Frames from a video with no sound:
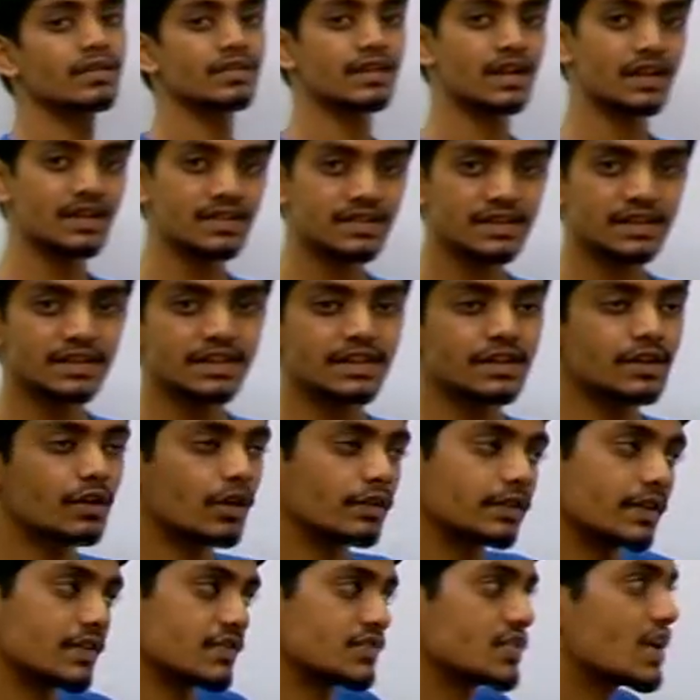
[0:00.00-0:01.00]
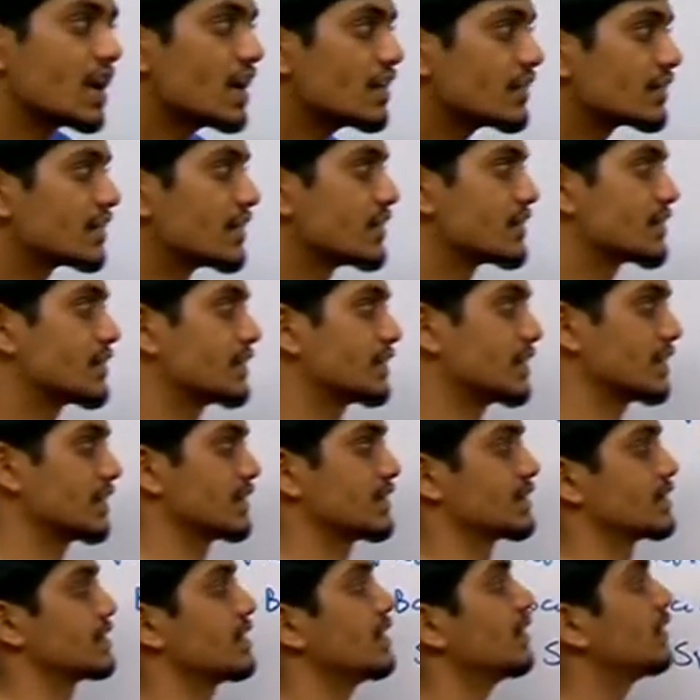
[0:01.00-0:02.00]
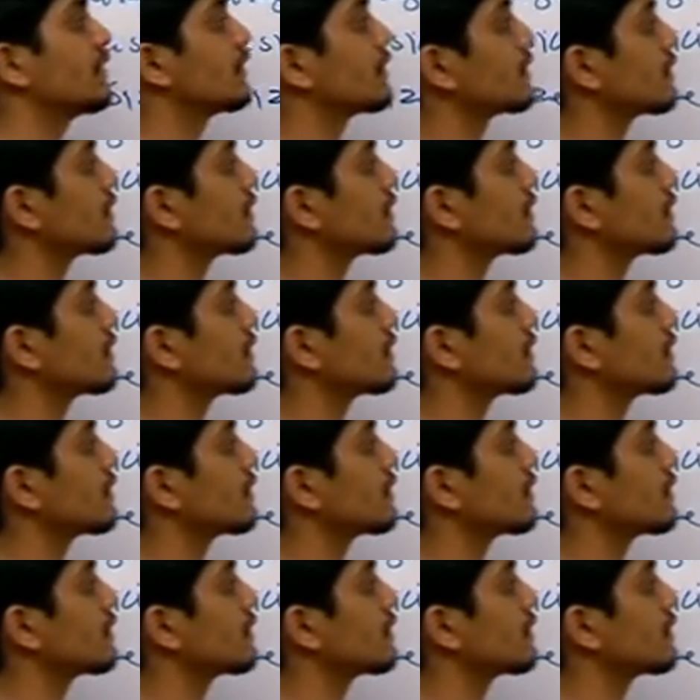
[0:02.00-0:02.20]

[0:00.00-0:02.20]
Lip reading: density or the charge density is the